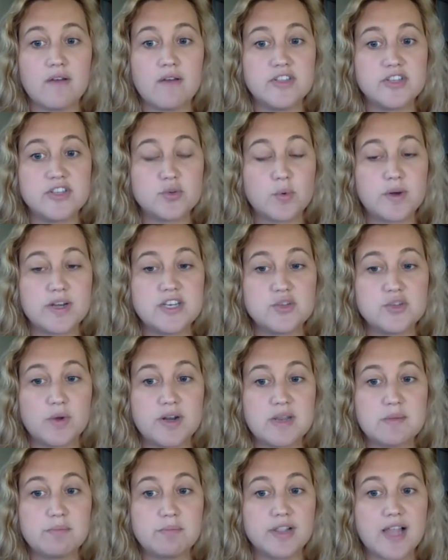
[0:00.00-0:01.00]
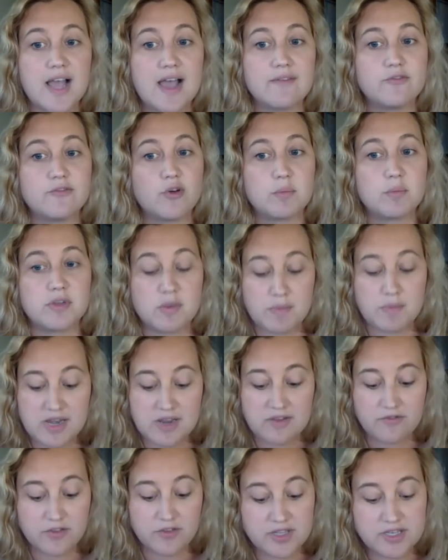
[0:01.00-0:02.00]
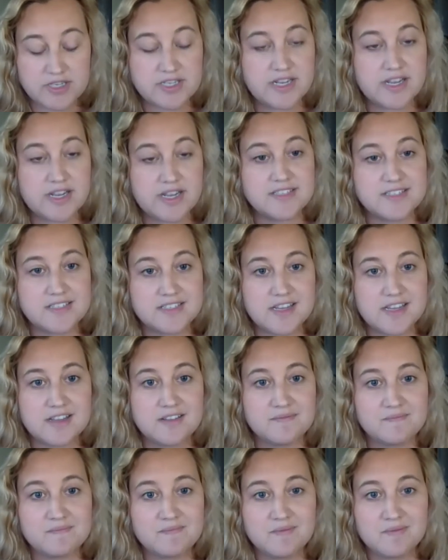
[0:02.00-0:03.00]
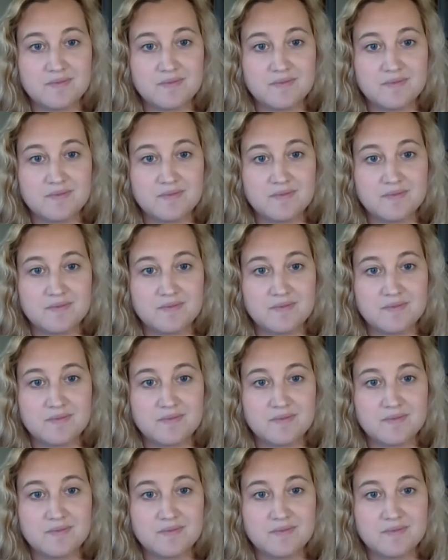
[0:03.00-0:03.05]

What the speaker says: of the 2020 Platform Committee for the DNC.